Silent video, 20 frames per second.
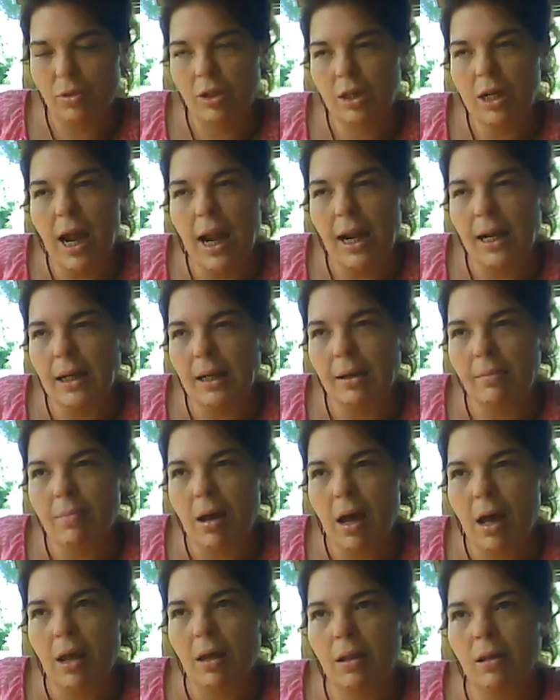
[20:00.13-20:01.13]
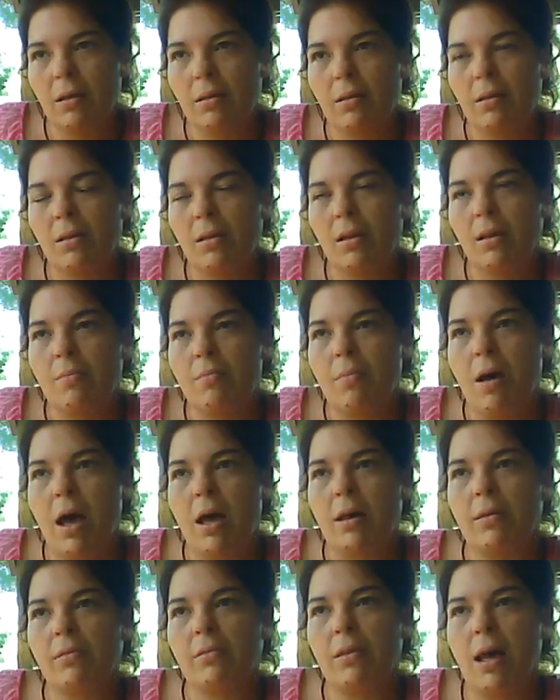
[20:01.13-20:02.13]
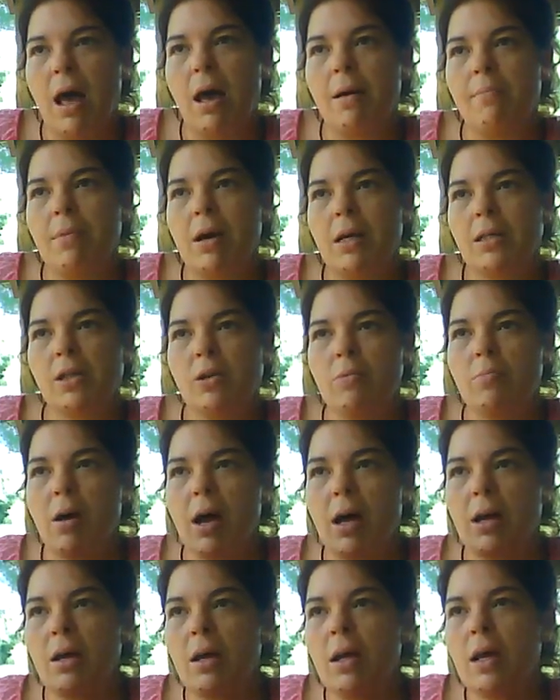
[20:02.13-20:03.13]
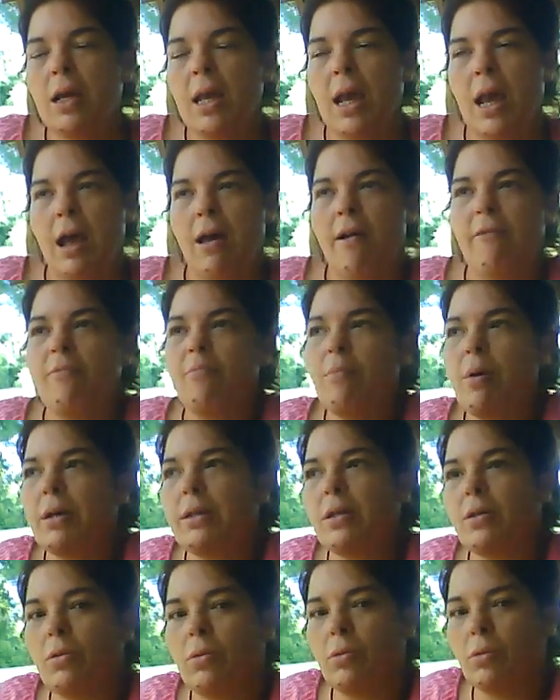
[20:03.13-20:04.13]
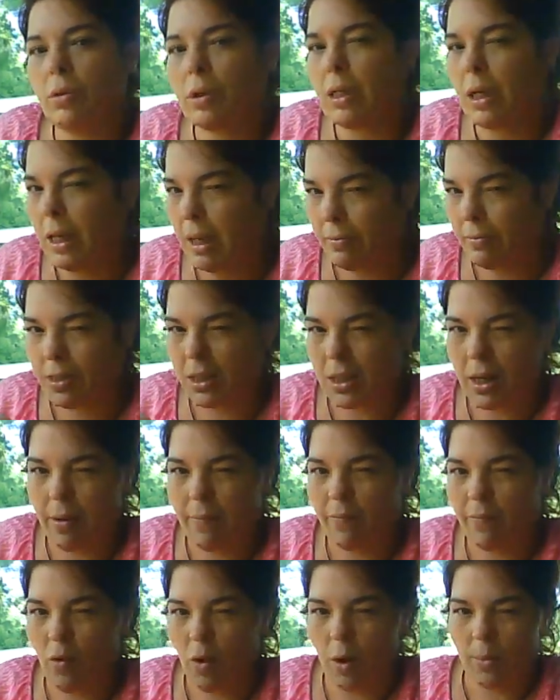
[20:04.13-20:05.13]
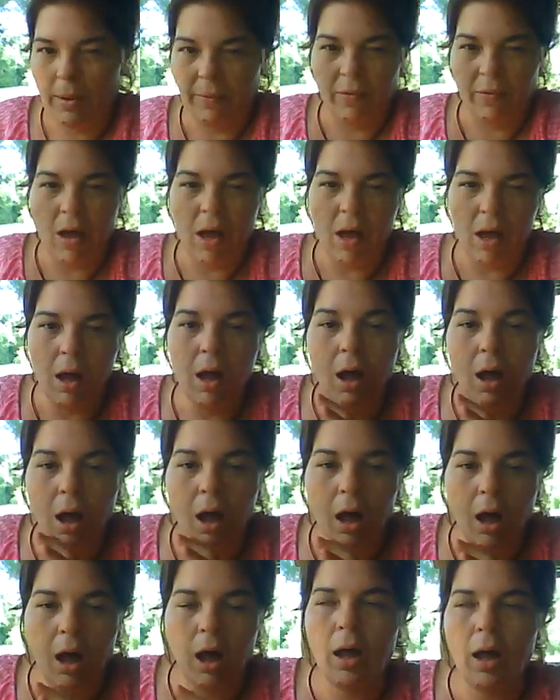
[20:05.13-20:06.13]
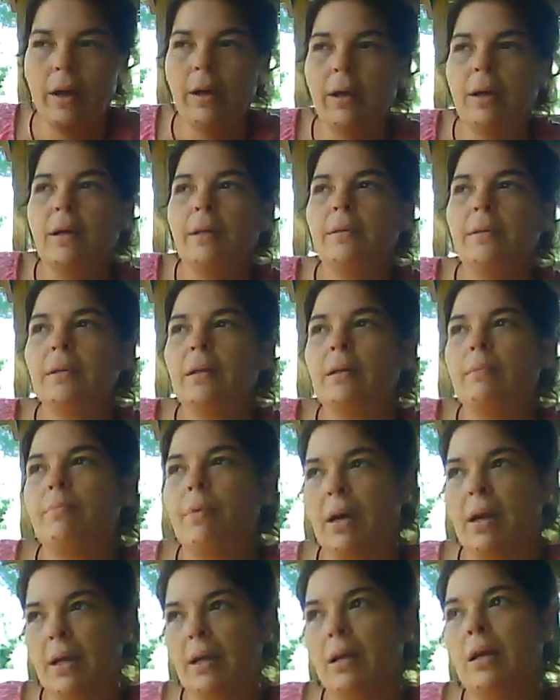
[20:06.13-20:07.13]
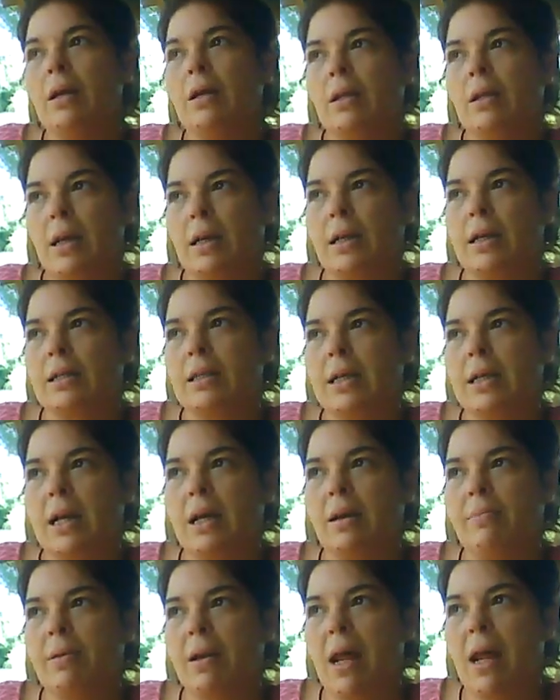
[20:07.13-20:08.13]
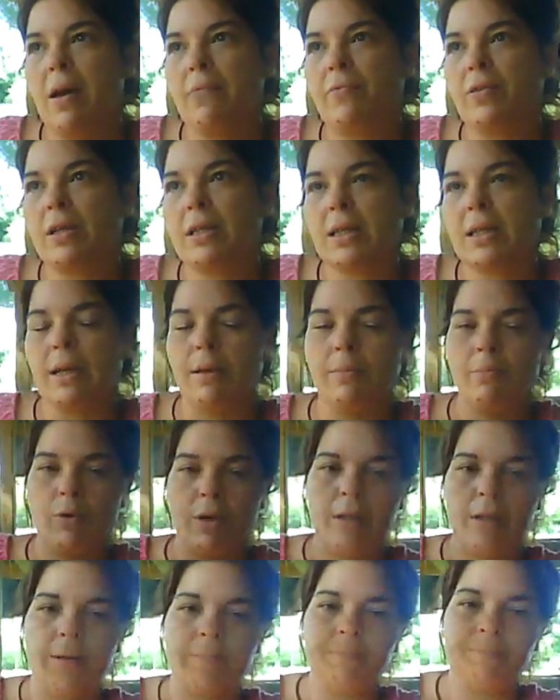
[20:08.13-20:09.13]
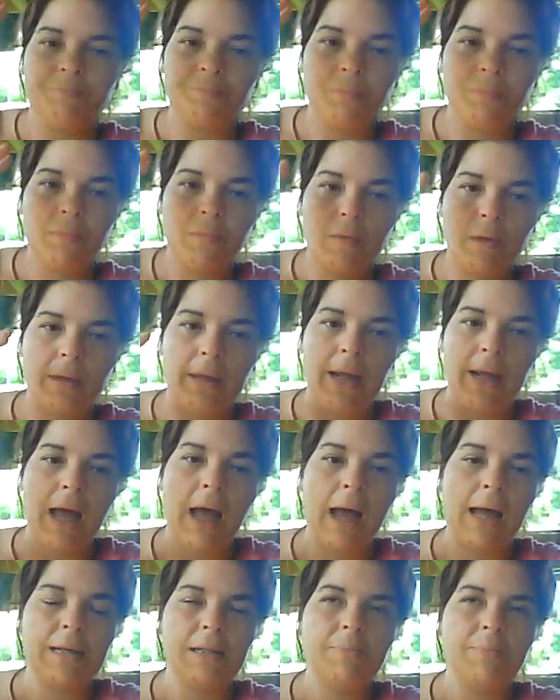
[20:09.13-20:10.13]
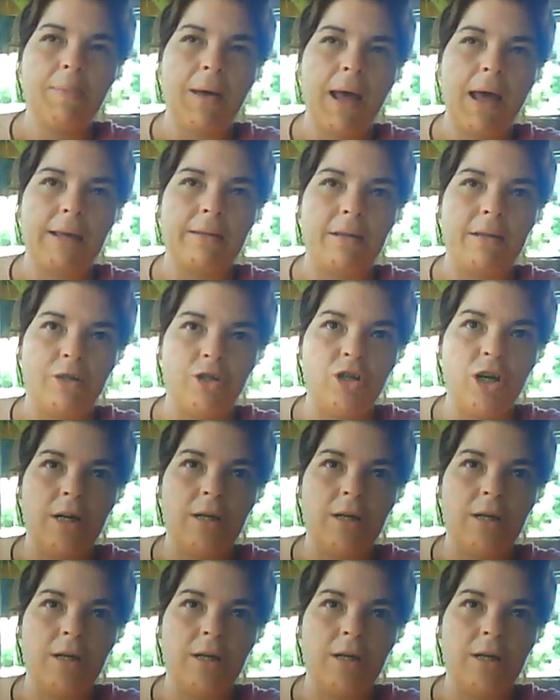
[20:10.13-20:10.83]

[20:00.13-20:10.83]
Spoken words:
tightening my thigh muscle, my calf muscle to give some form of. But like I said, I've been having to sleep with the ice pack that